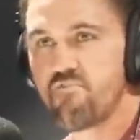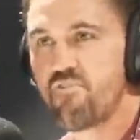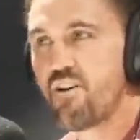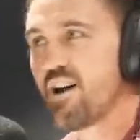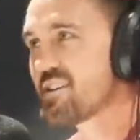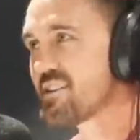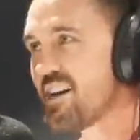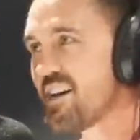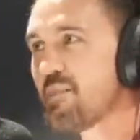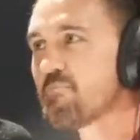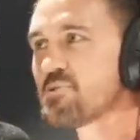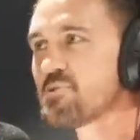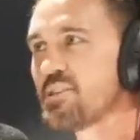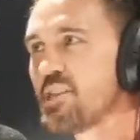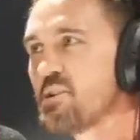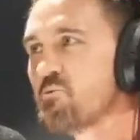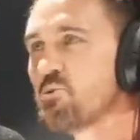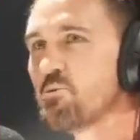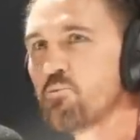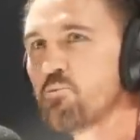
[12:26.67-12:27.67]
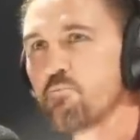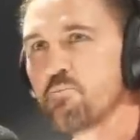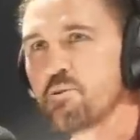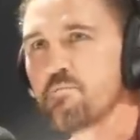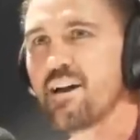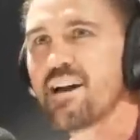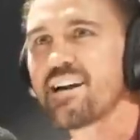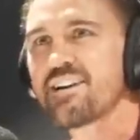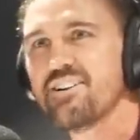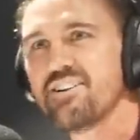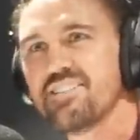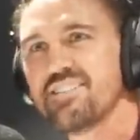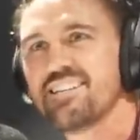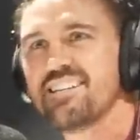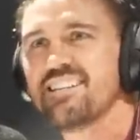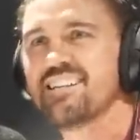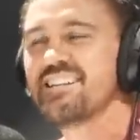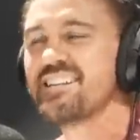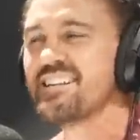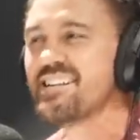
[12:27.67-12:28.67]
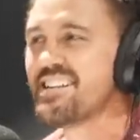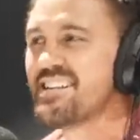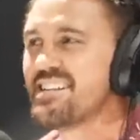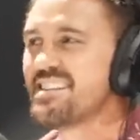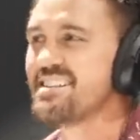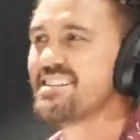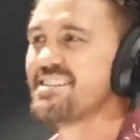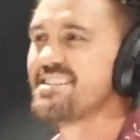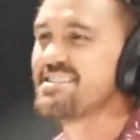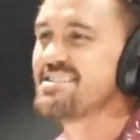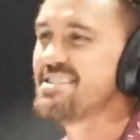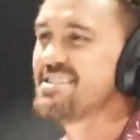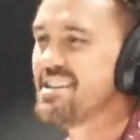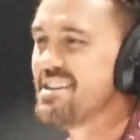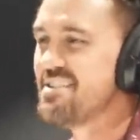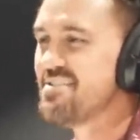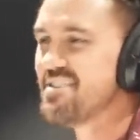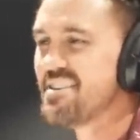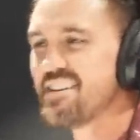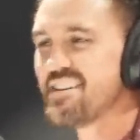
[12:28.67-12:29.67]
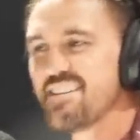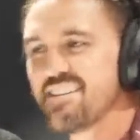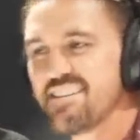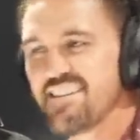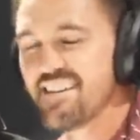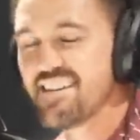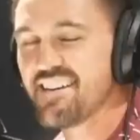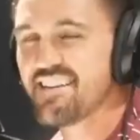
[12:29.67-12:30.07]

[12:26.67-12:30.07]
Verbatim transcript: fucked up so they wouldn't put me back on it. So uh, yeah.